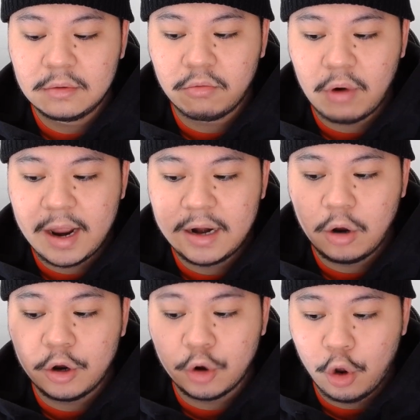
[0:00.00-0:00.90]

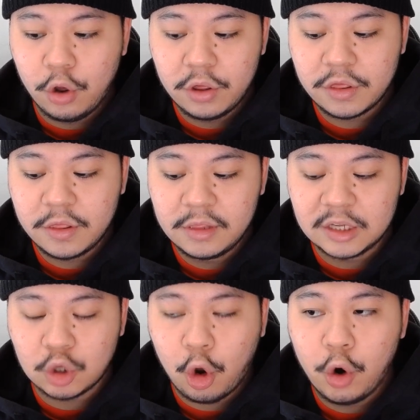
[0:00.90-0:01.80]
on Earth,
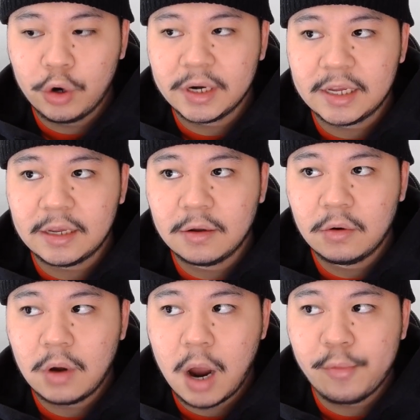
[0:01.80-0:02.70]
there's only,
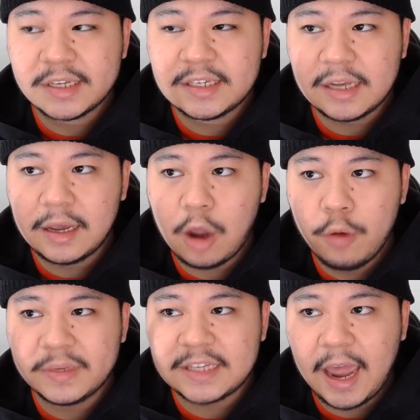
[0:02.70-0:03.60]
I want to say,
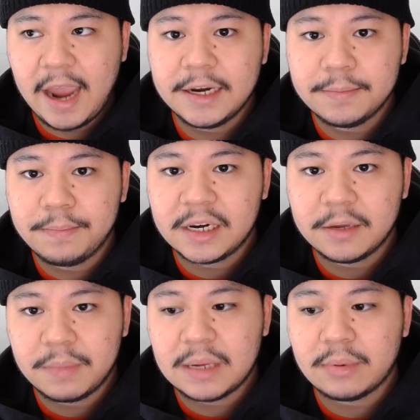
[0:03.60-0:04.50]
almost 8
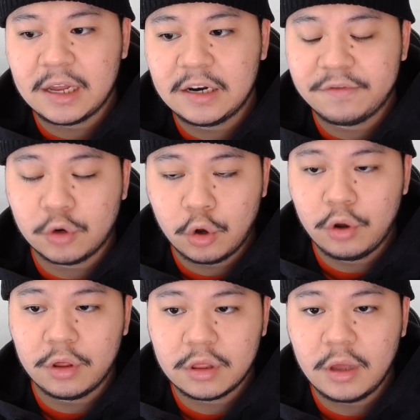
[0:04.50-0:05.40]
billion people that live on
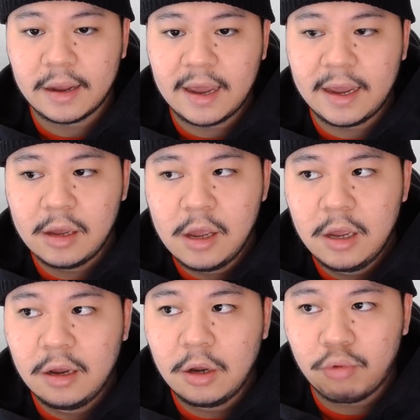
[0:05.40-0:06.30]
Earth, okay?
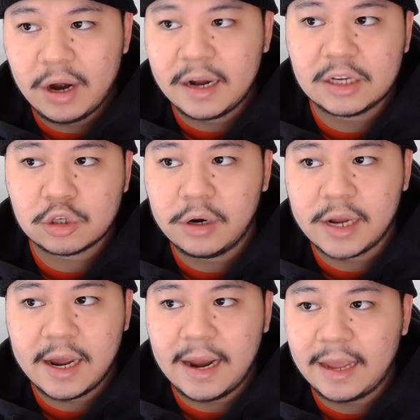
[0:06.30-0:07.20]
Right now, it's
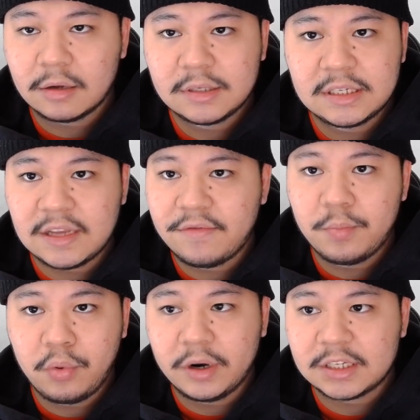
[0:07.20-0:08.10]
currently at like 7
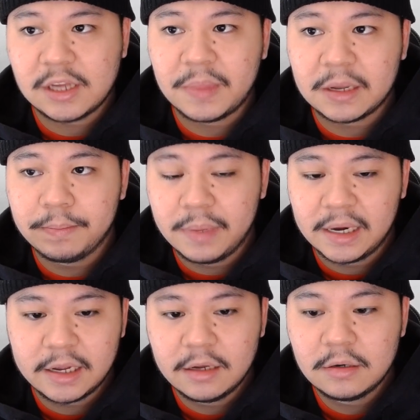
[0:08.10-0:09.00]
point something
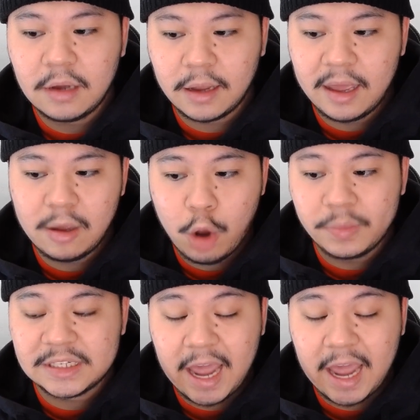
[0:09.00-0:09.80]
billion, okay? Almost